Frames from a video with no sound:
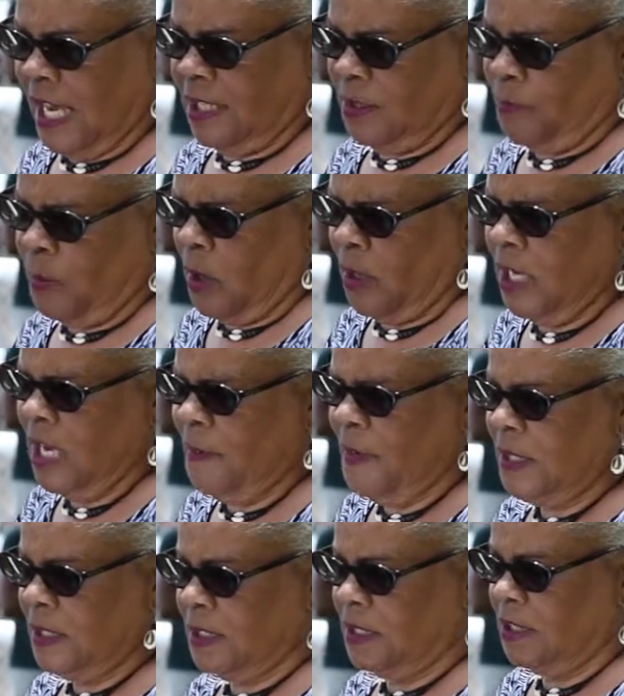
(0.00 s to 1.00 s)

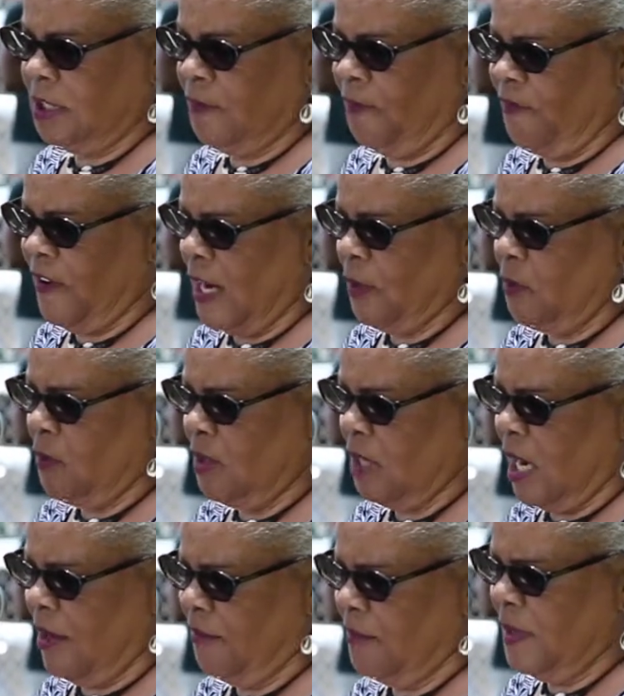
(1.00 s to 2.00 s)
prohibits the federal
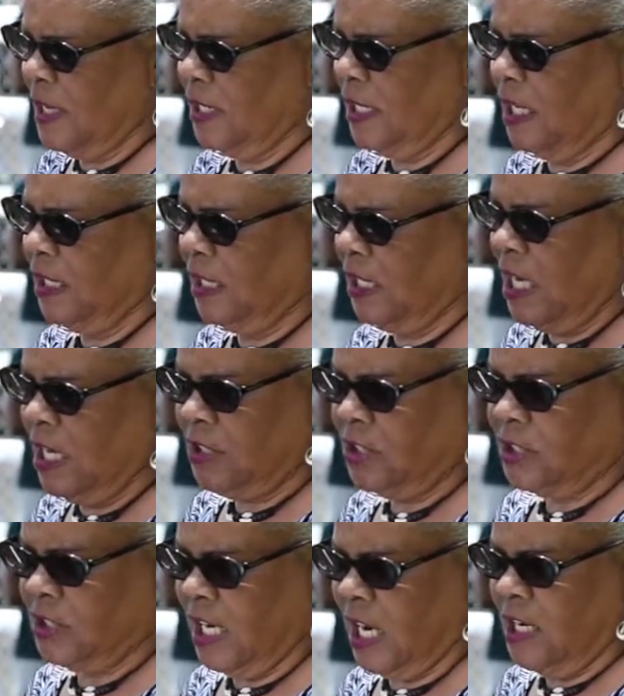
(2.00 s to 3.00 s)
government and each
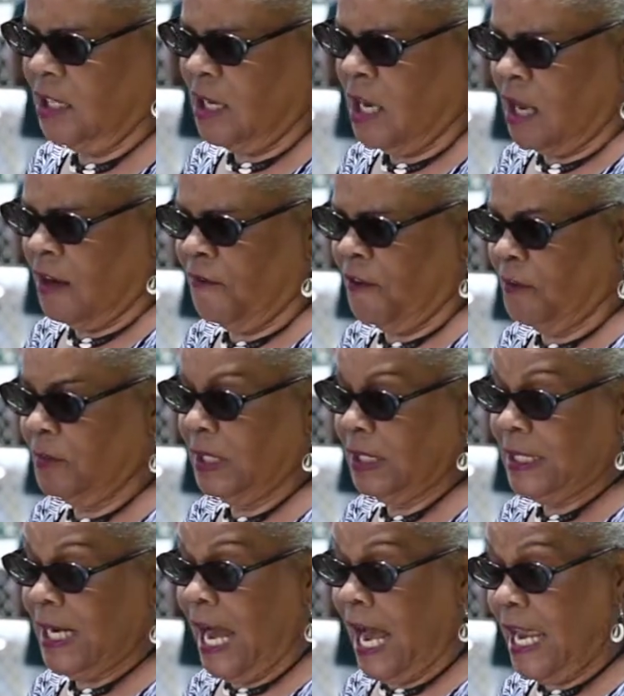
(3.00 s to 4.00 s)
state from
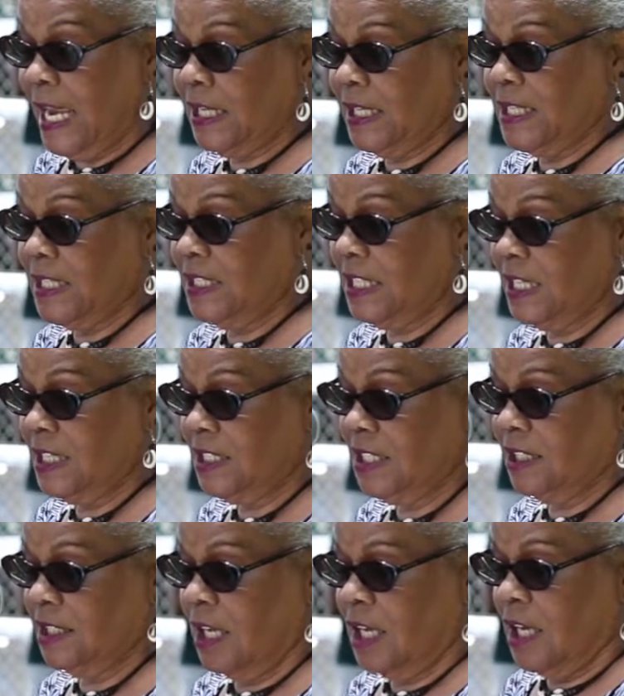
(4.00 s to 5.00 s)
denying a
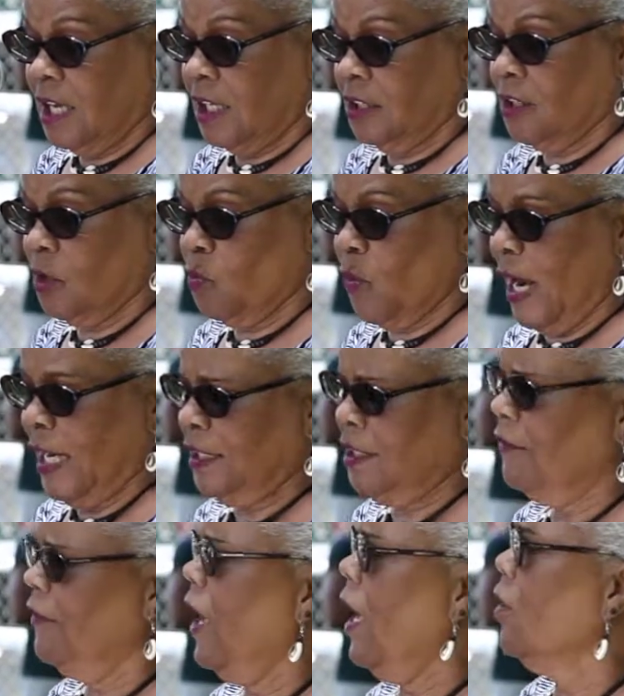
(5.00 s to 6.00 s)
citizen the right
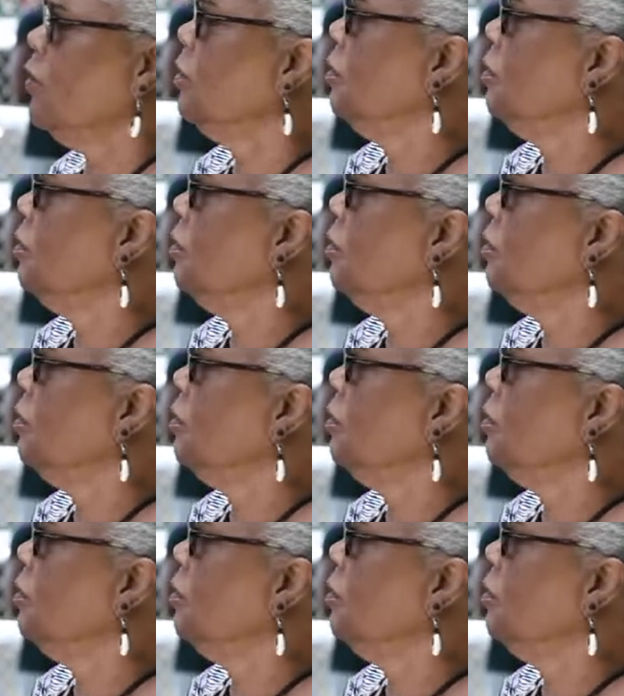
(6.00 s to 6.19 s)
to vote.